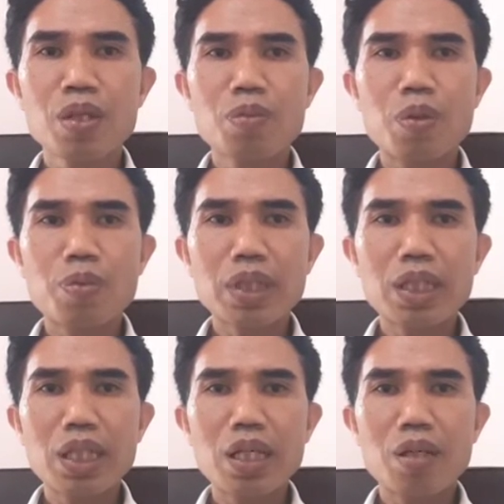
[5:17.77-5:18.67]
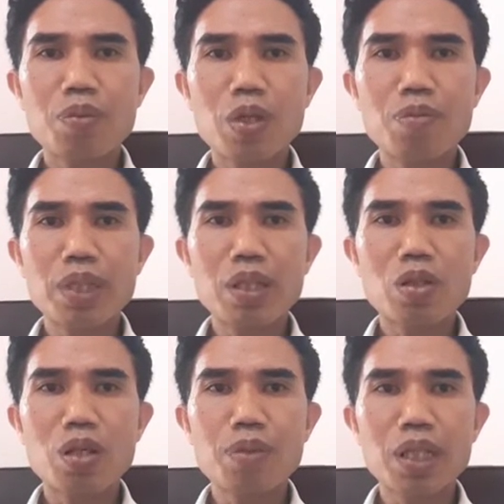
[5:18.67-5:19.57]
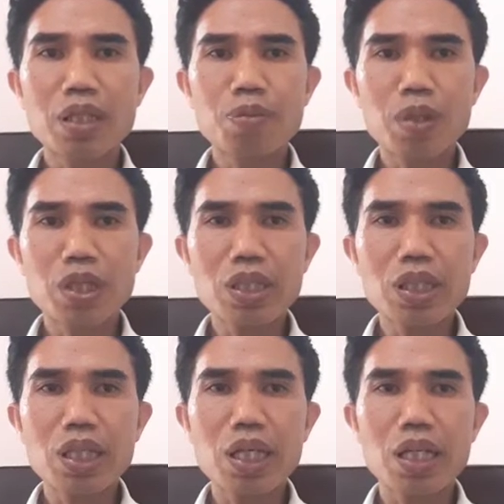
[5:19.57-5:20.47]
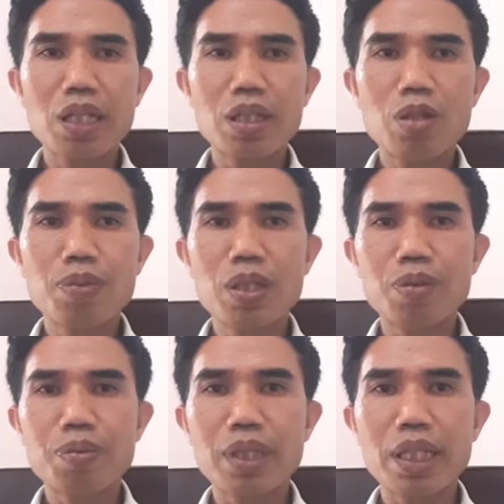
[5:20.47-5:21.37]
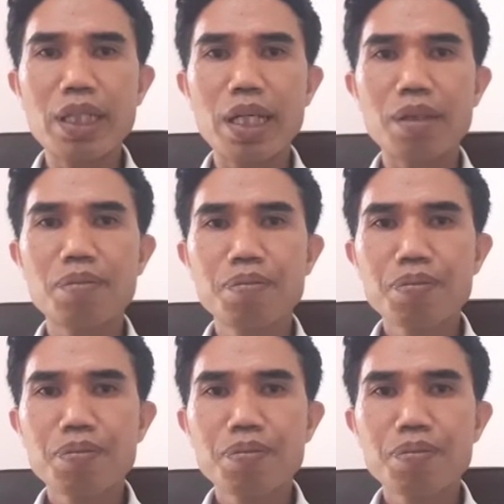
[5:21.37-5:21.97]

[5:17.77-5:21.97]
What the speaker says: poverty and employment, economic exploitation, and human development index.